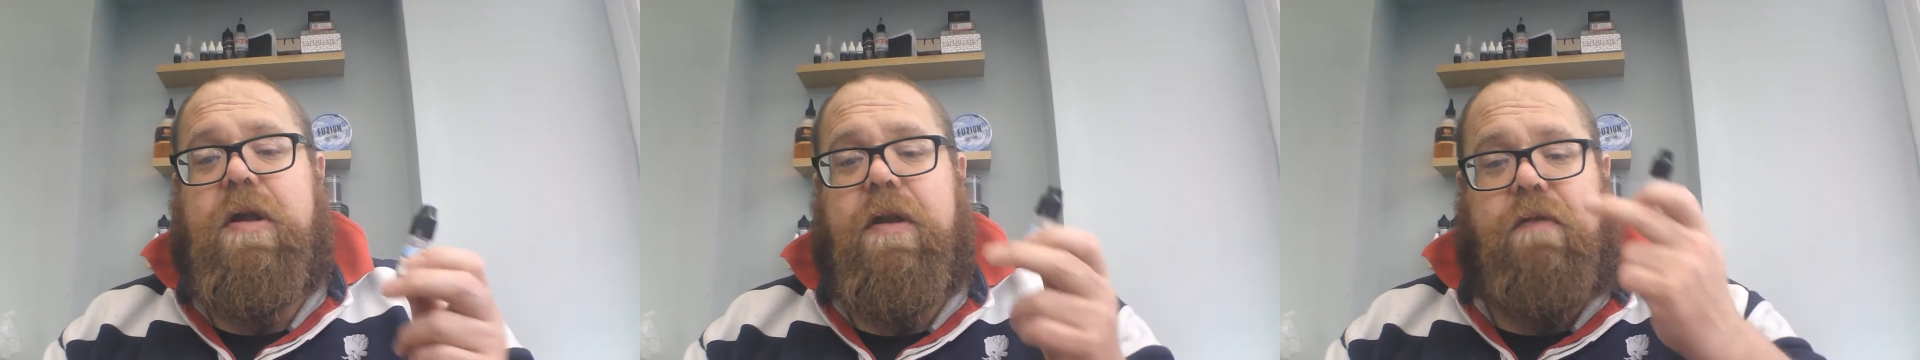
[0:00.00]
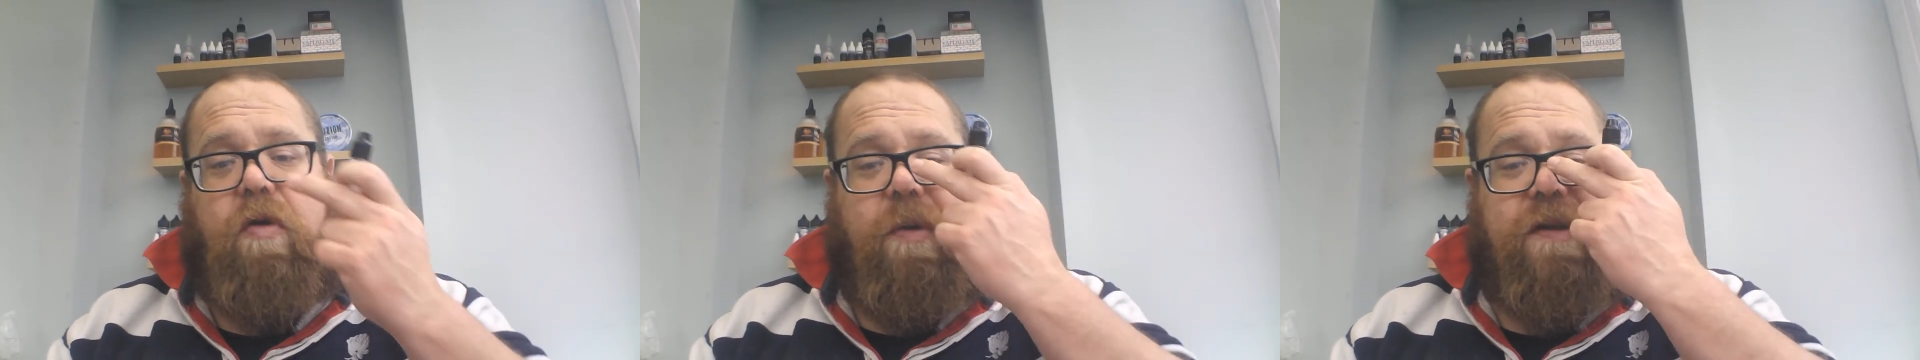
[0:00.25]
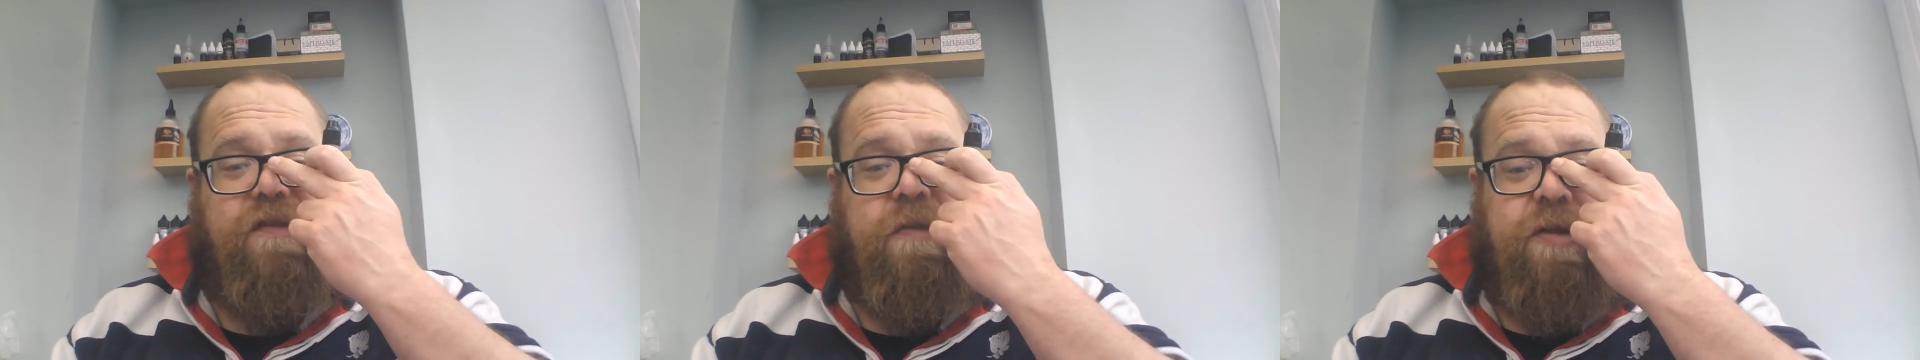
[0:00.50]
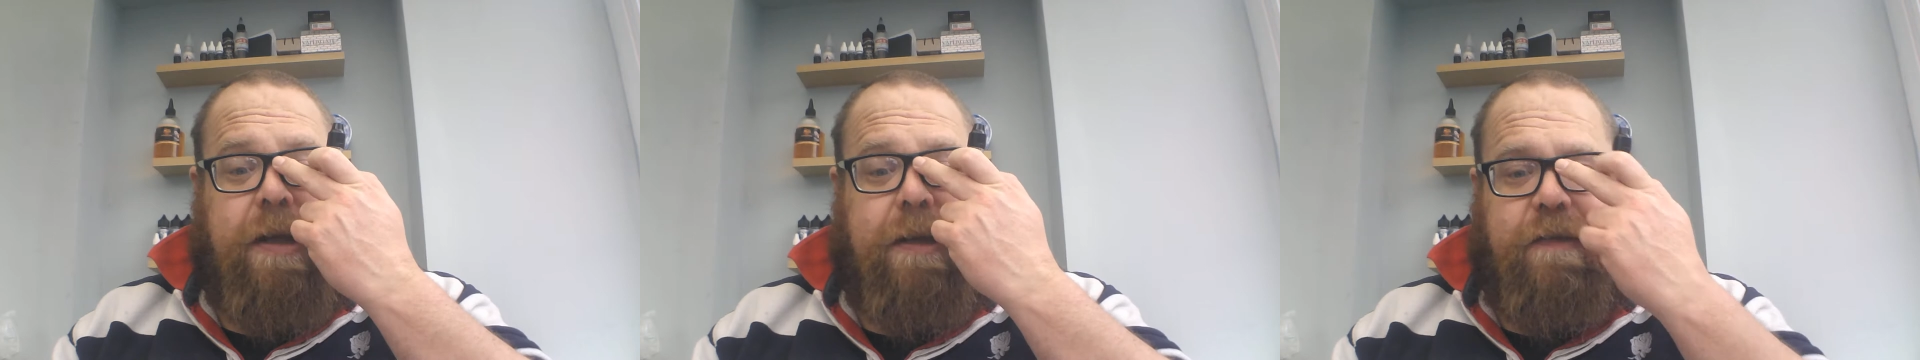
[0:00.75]
they're always
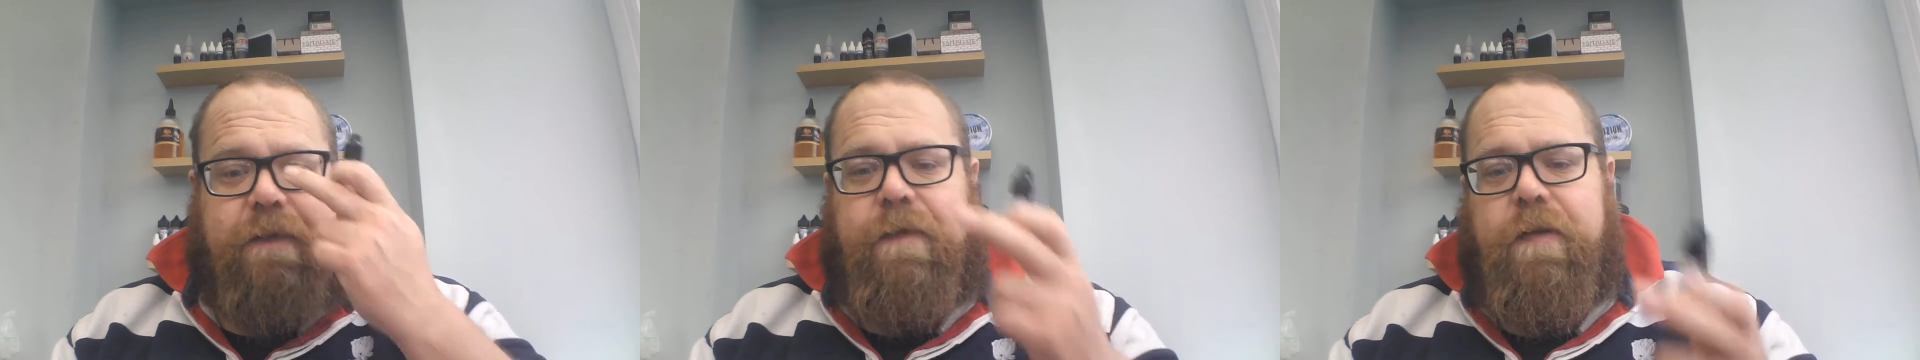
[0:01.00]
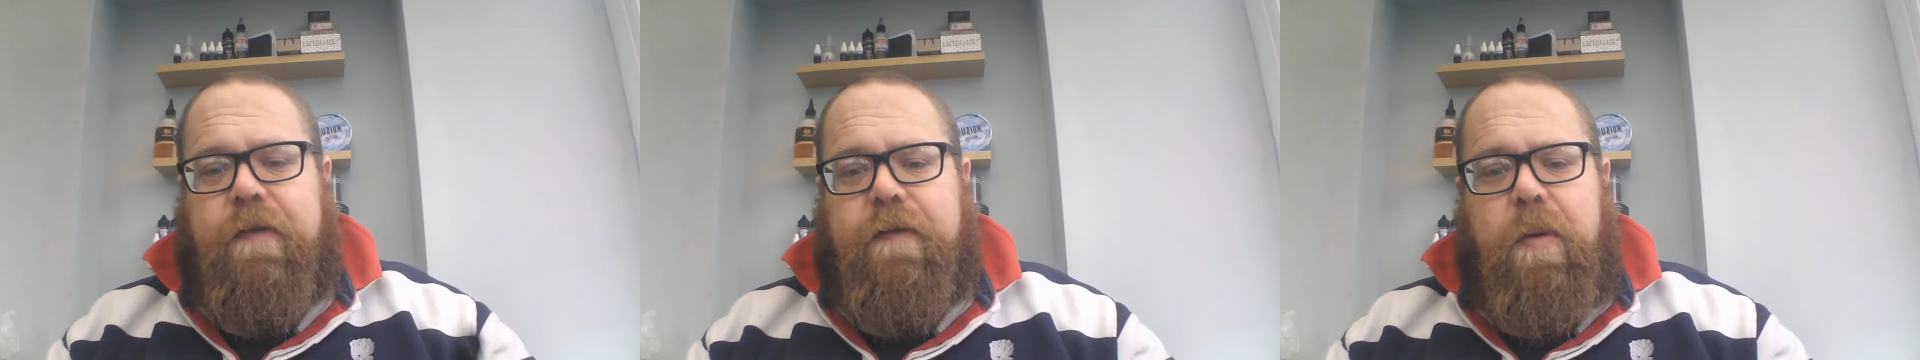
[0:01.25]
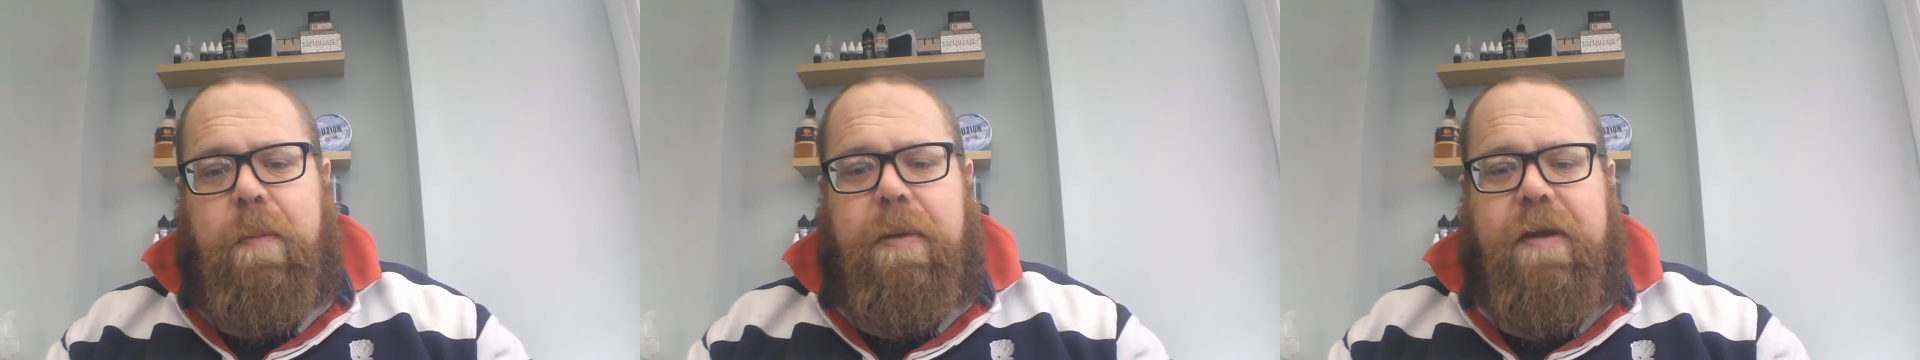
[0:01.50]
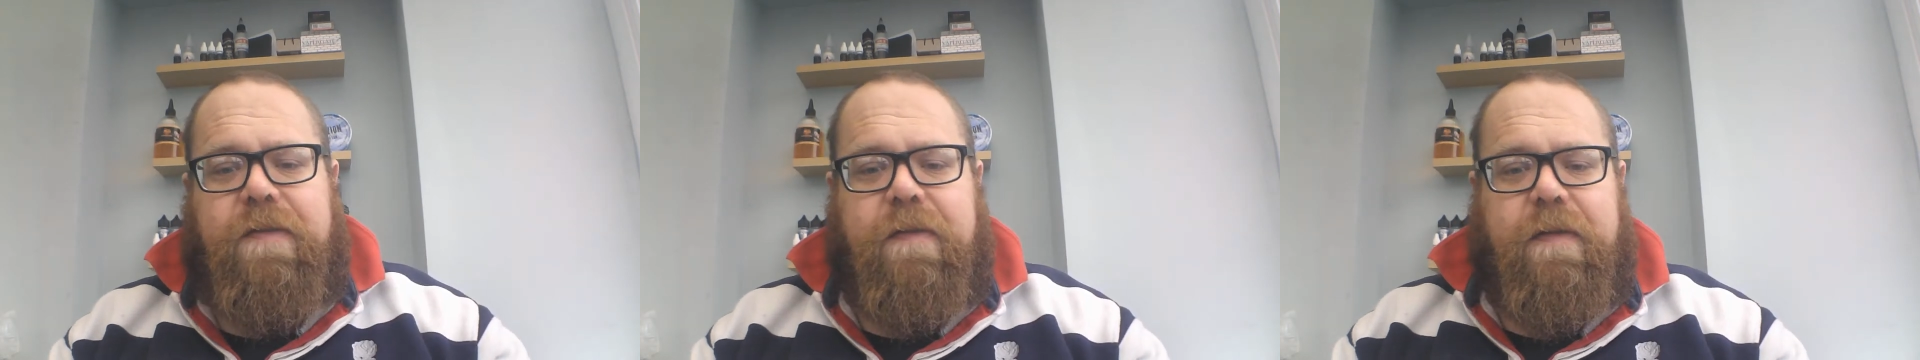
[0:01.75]
subjective to the third
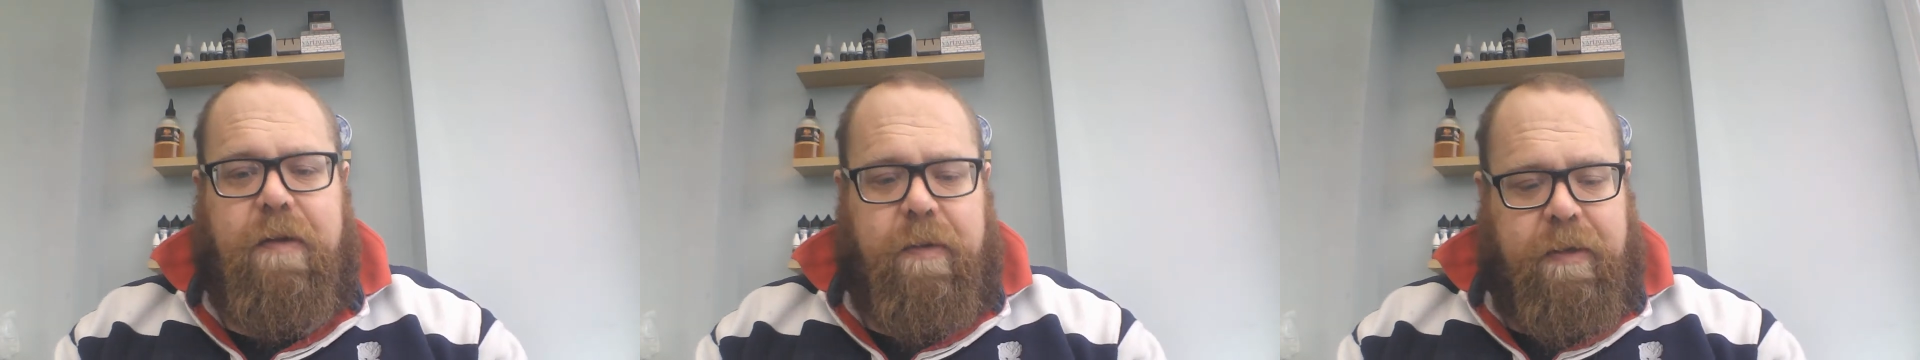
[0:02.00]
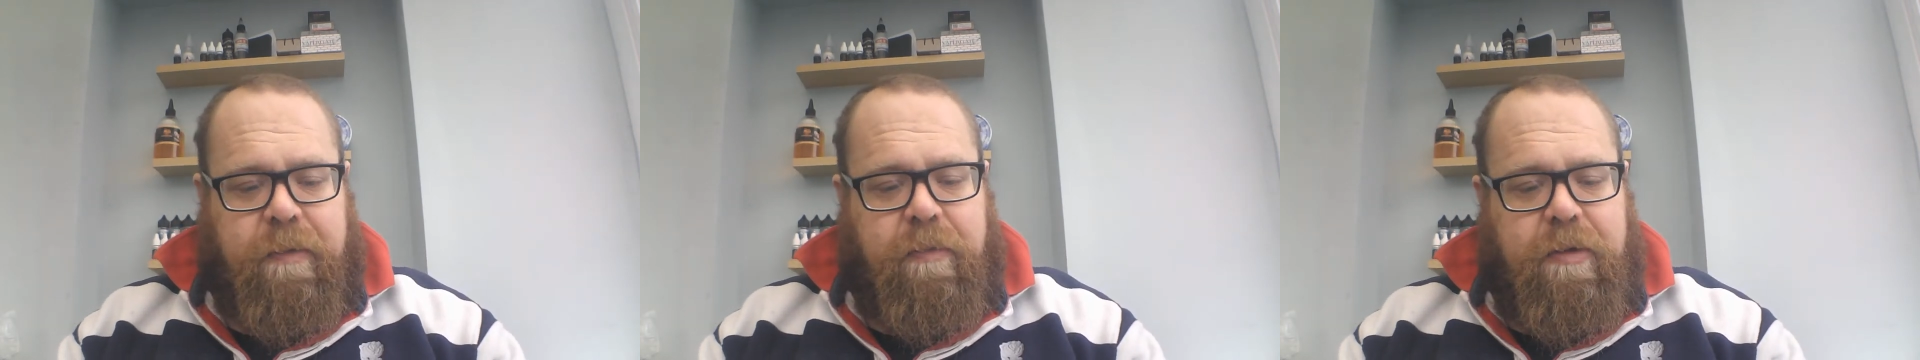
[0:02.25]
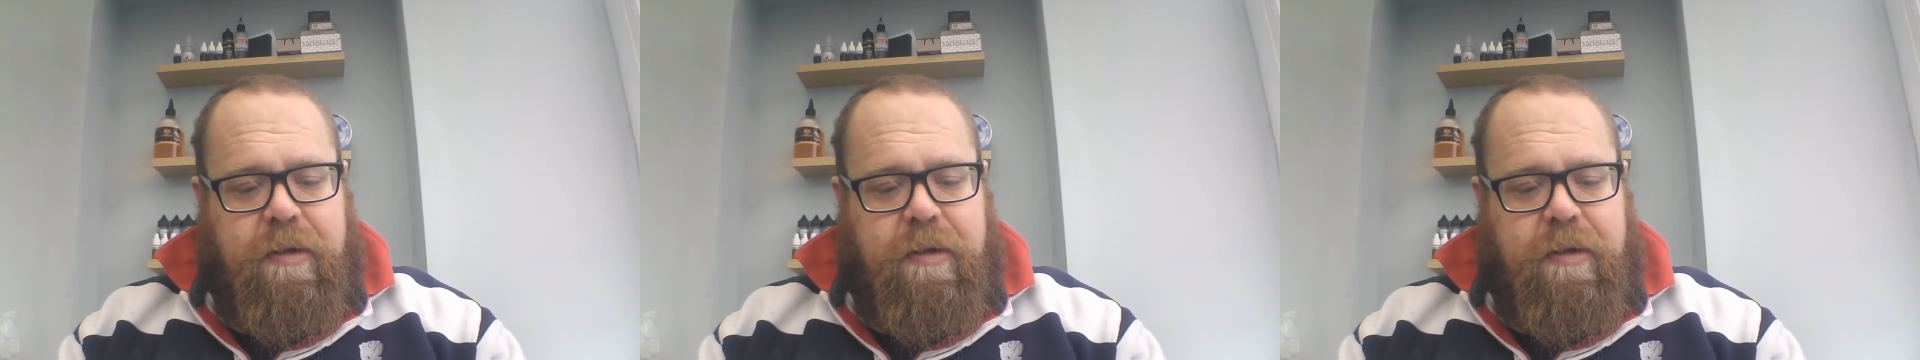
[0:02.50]
person doing them.